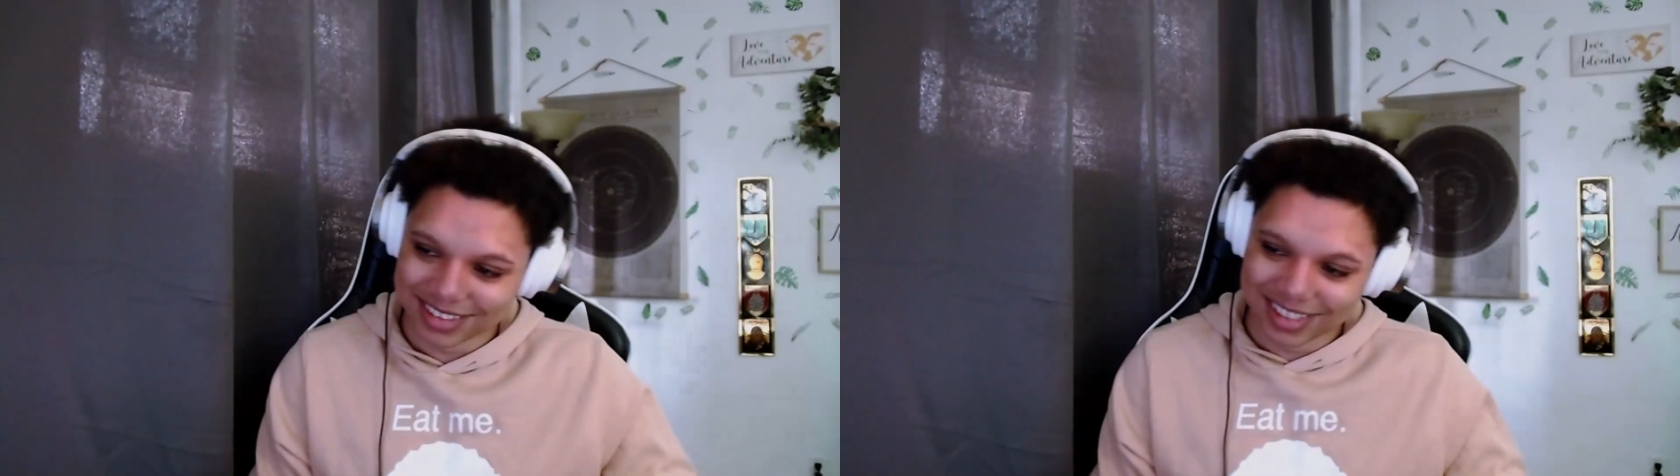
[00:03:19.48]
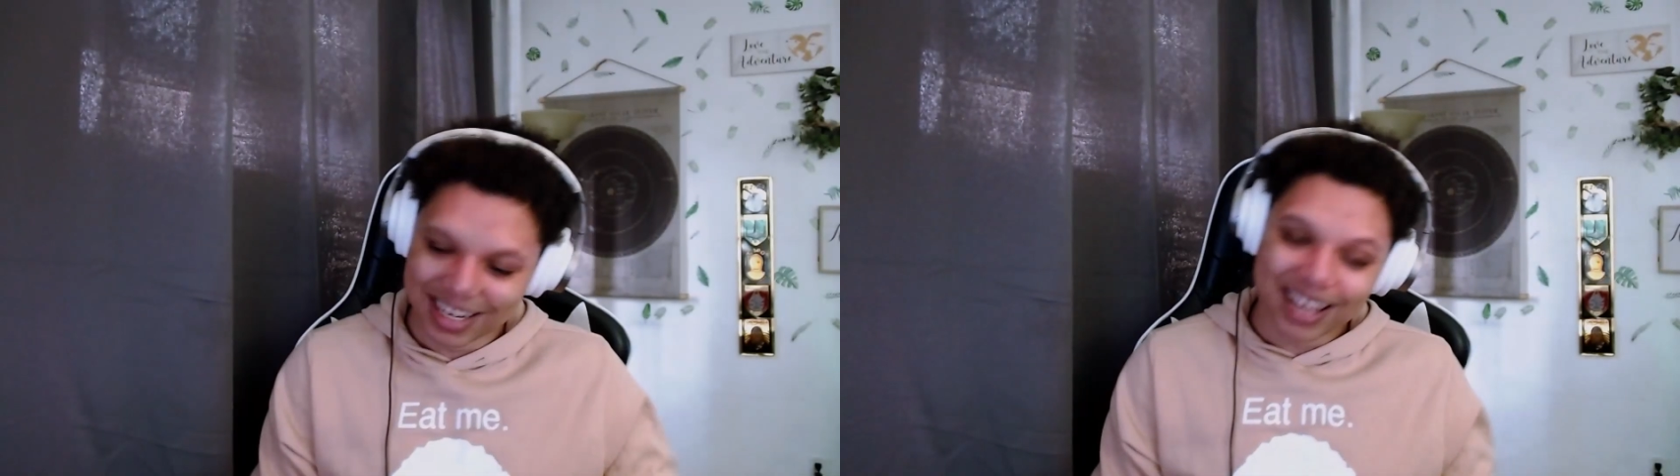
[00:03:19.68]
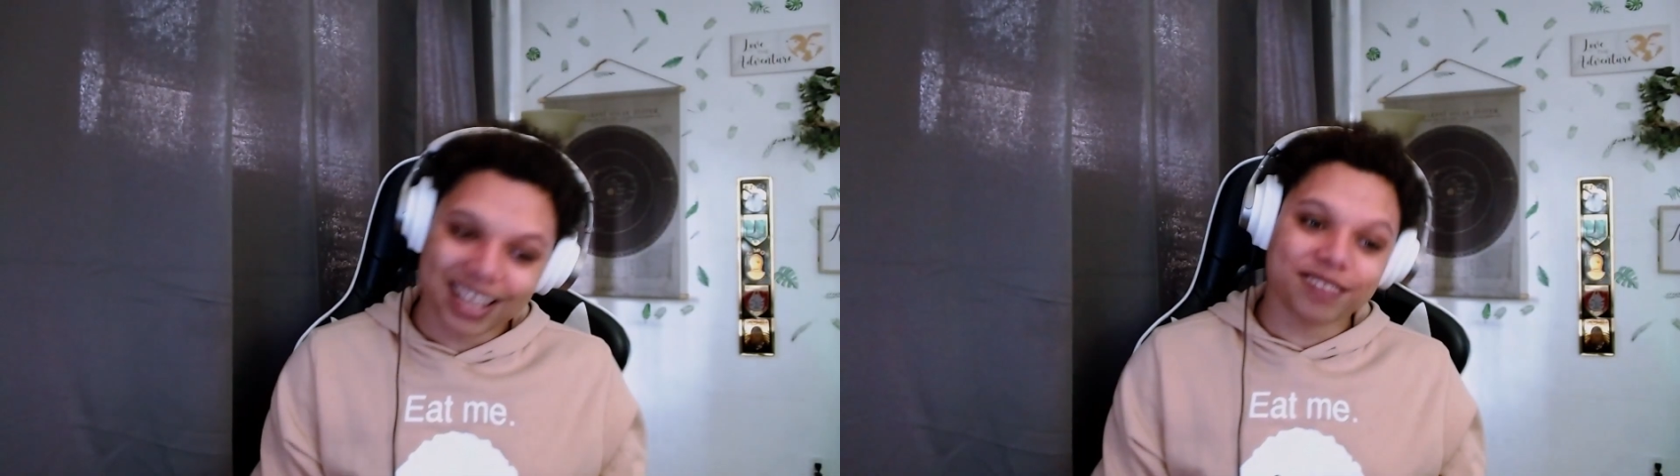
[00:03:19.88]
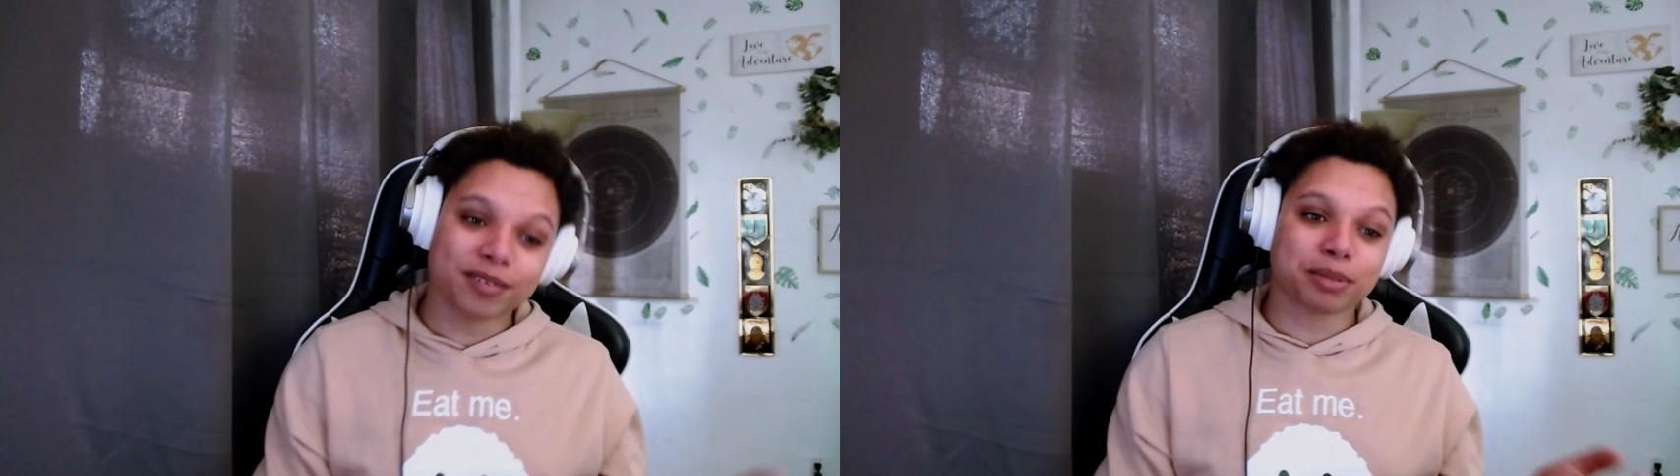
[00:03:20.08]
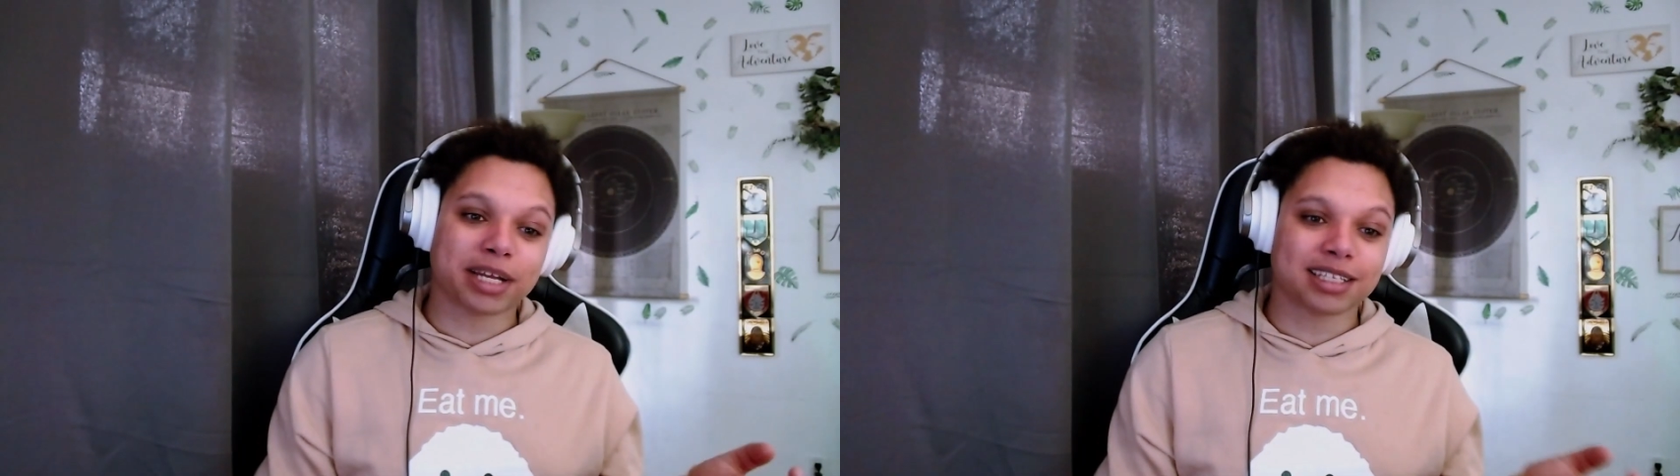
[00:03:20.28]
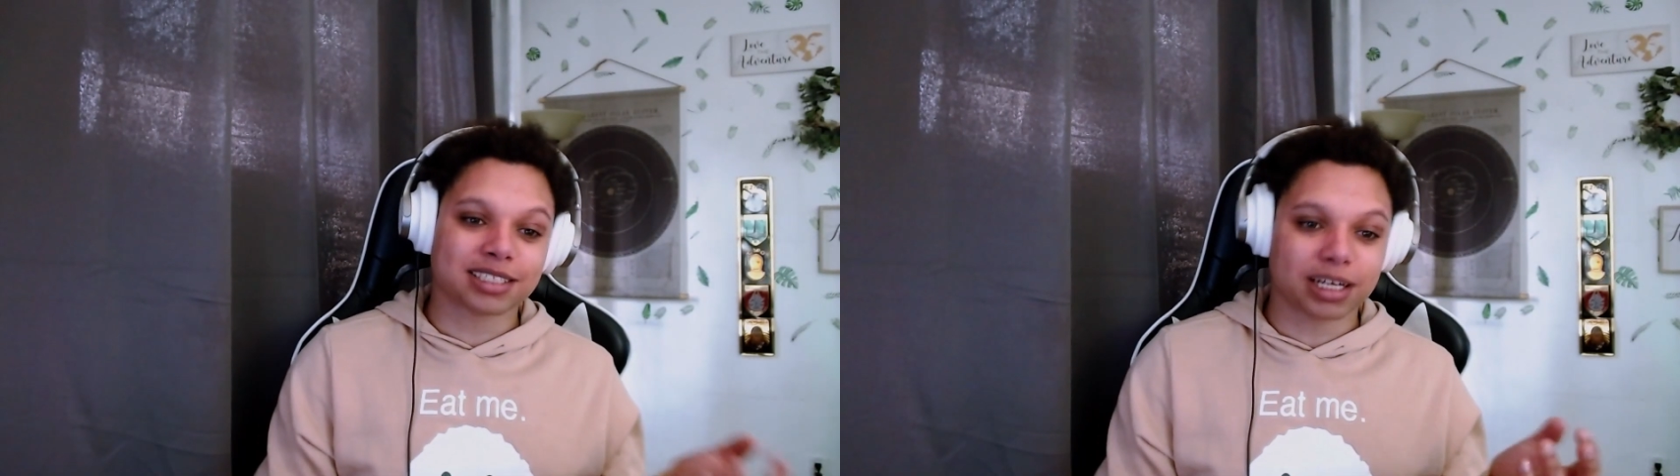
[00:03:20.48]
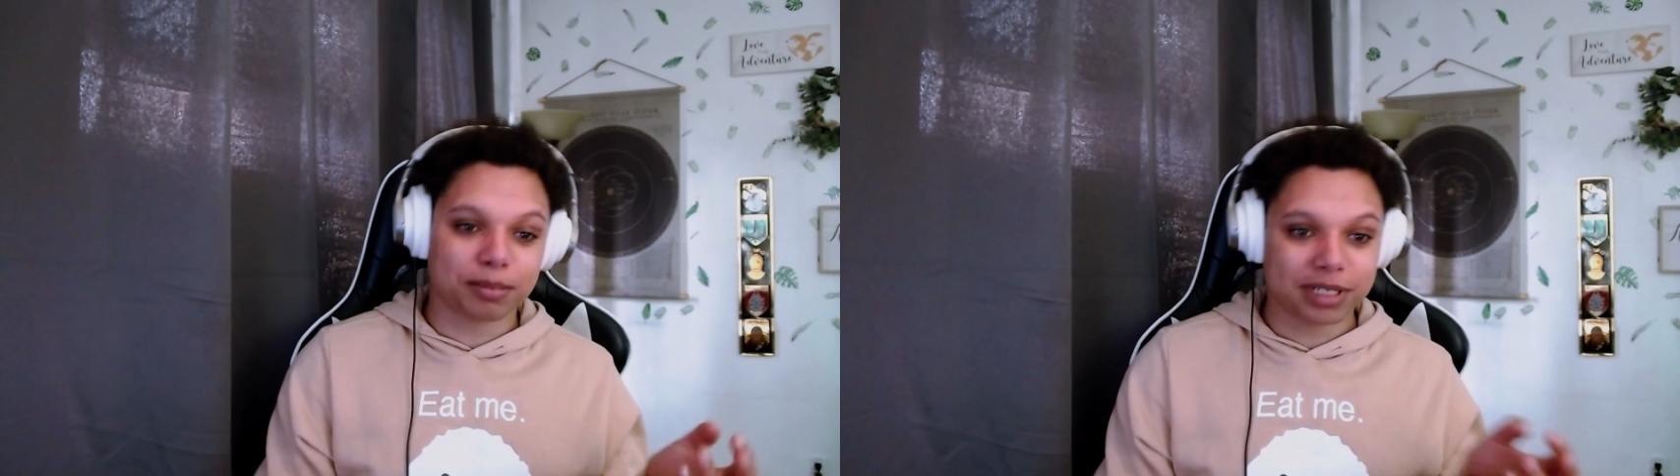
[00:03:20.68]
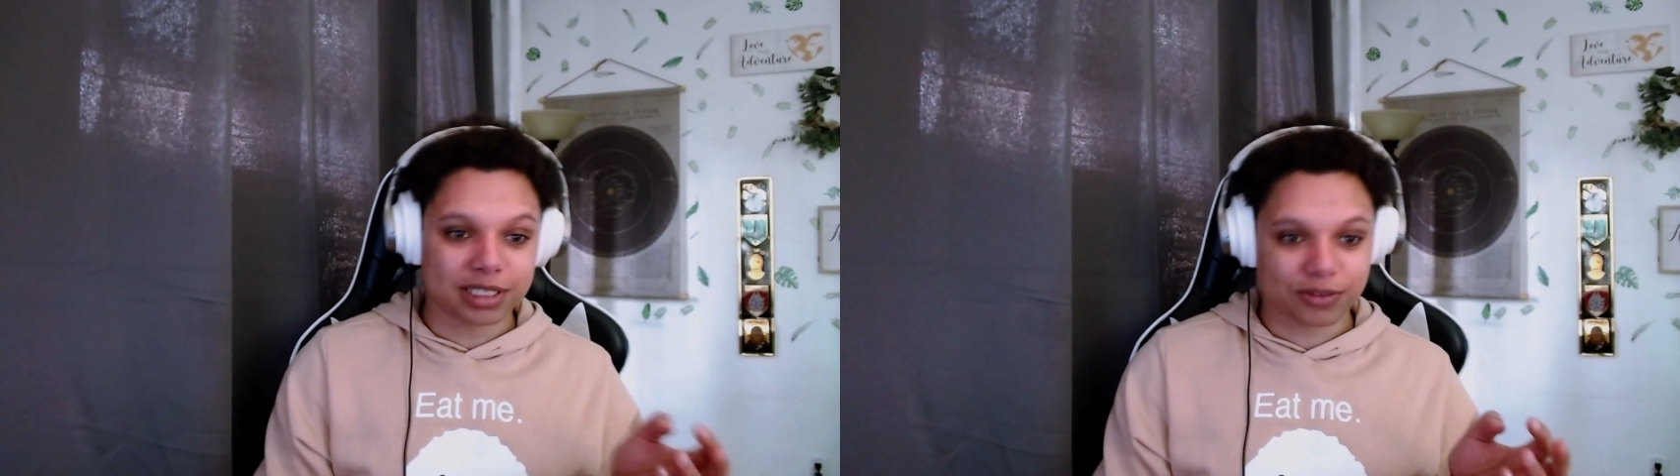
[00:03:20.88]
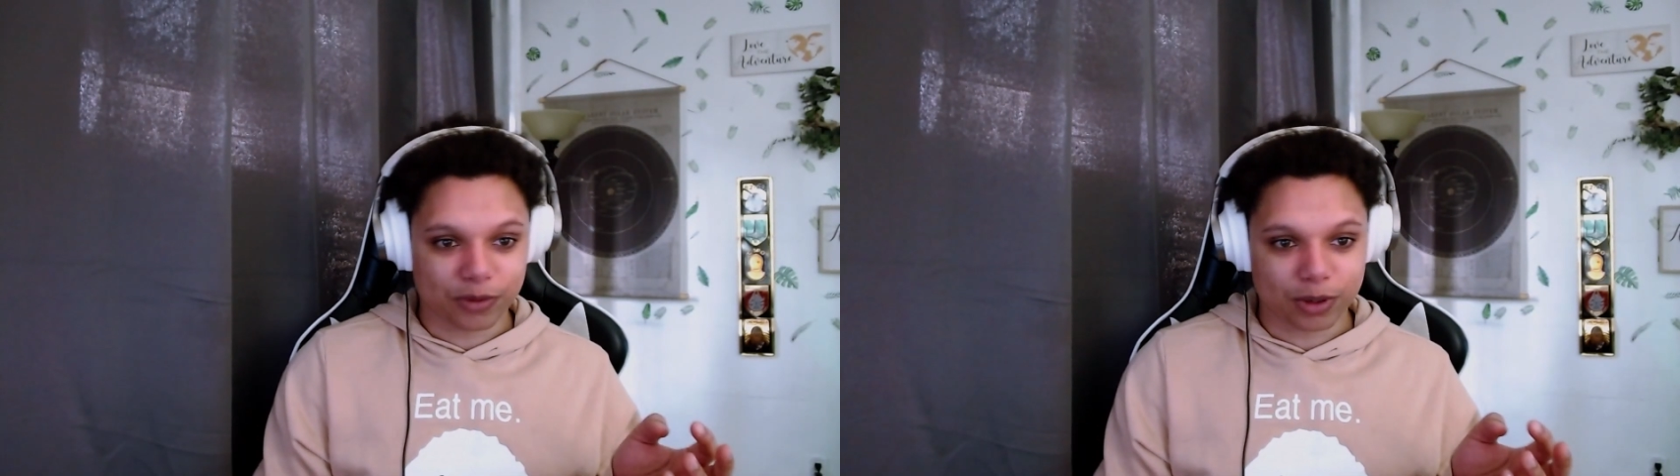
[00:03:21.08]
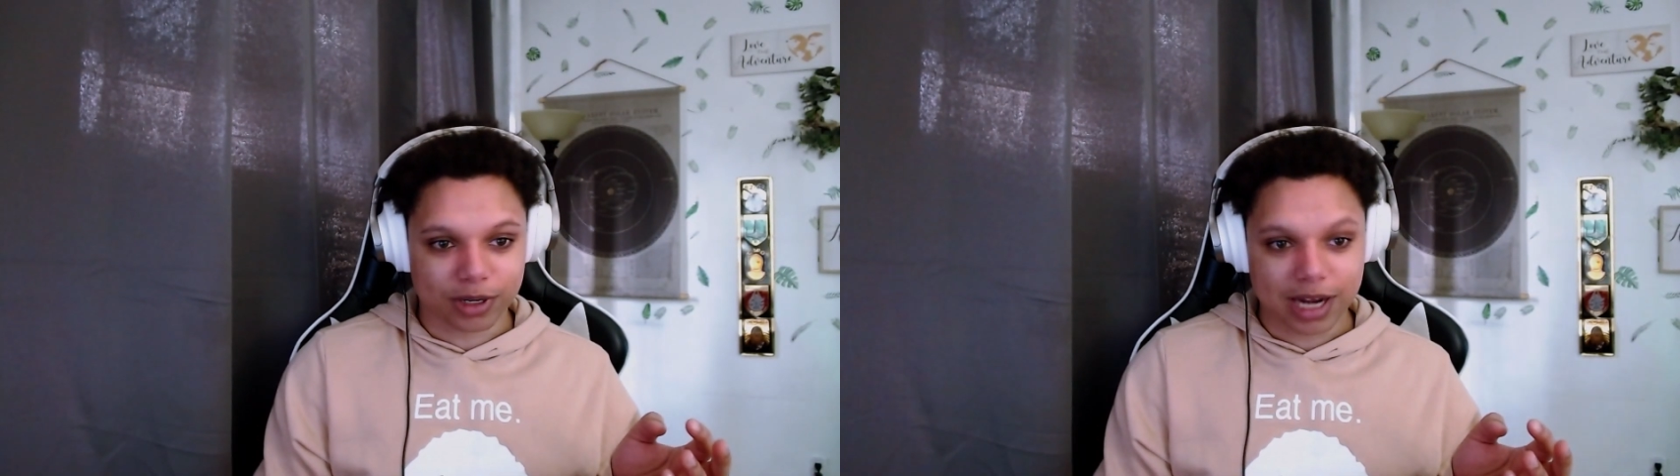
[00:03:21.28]
Even playing this on a
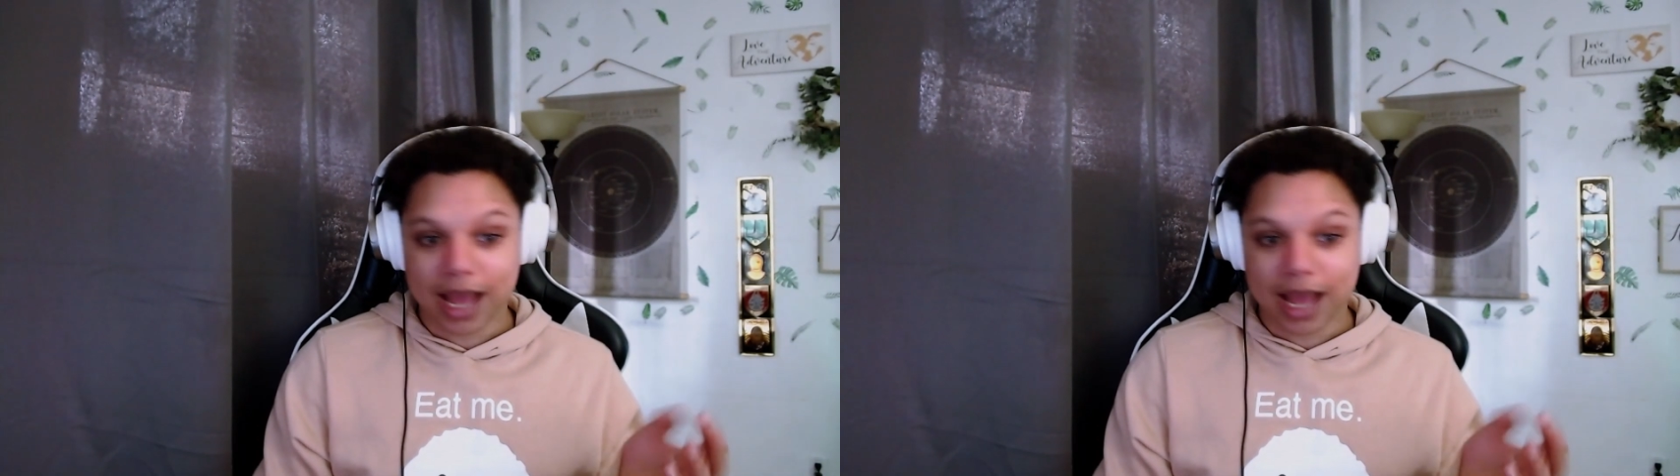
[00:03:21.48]
PS4,